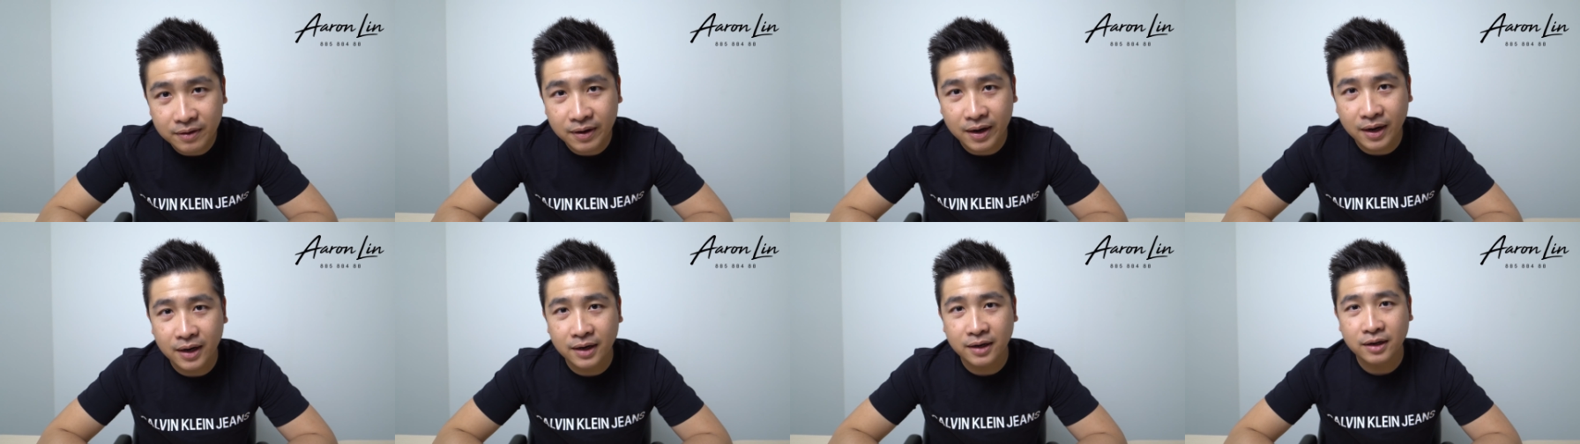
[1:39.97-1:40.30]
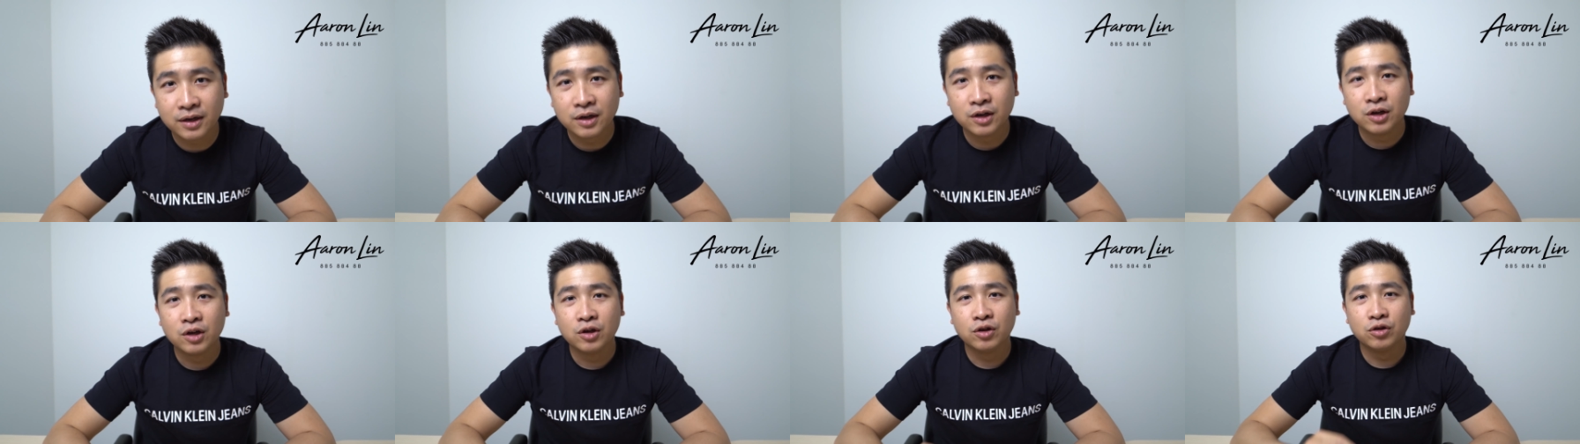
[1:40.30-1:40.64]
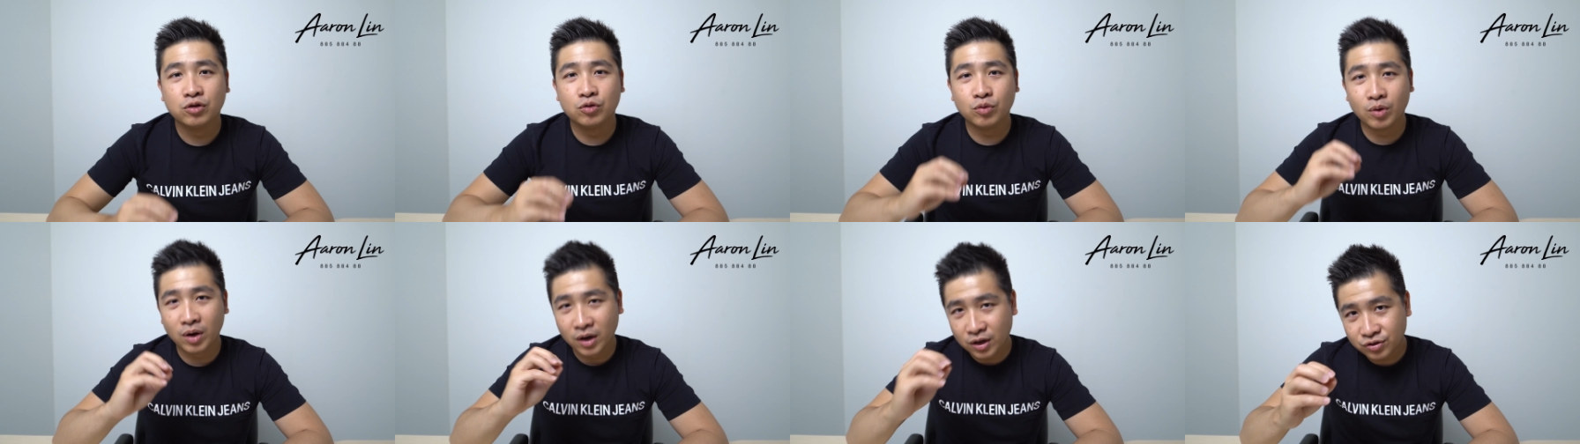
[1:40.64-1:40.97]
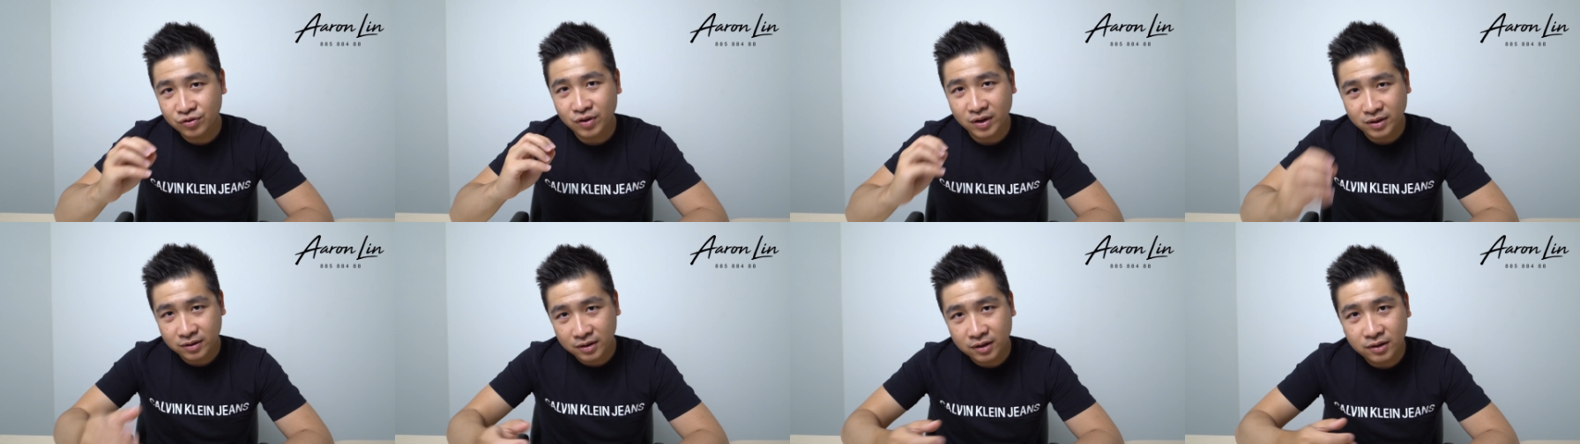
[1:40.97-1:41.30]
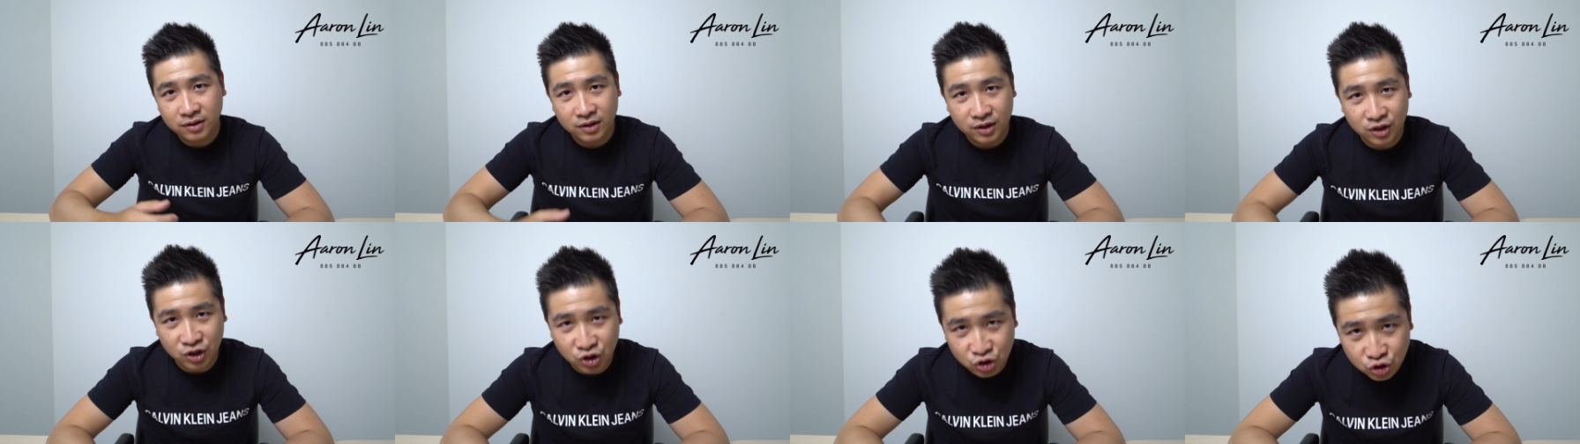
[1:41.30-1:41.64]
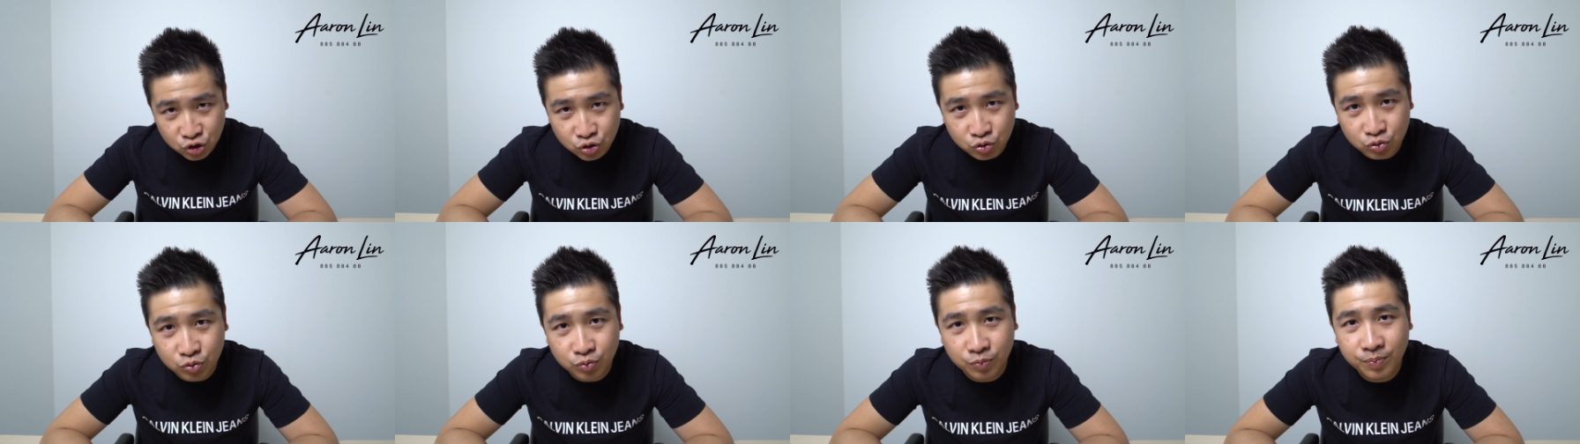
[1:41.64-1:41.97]
right, to address this
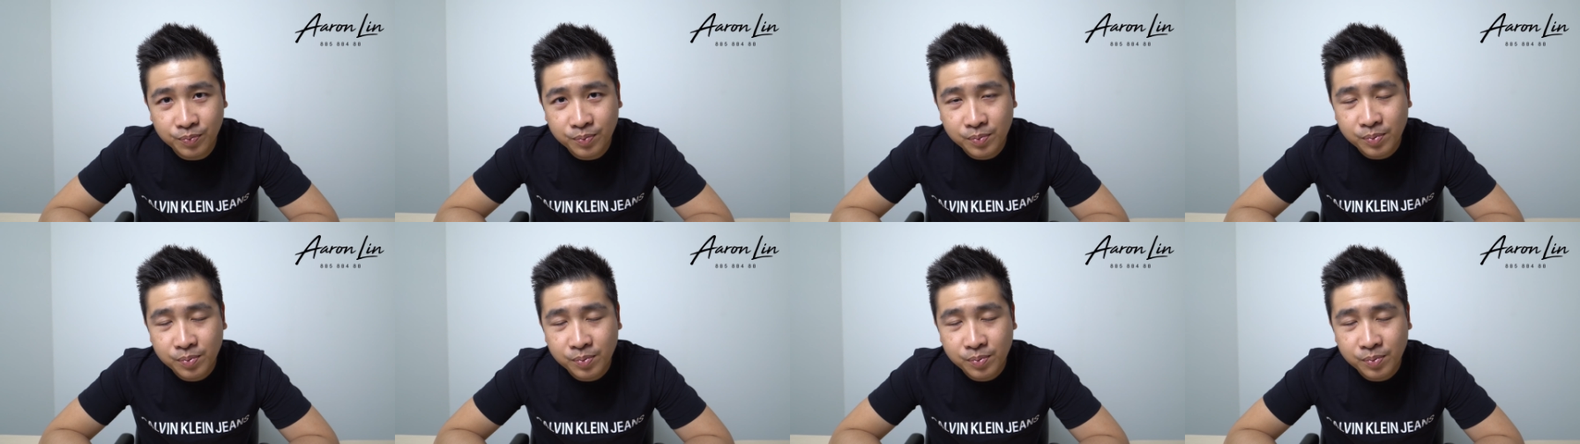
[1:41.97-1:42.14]
issue.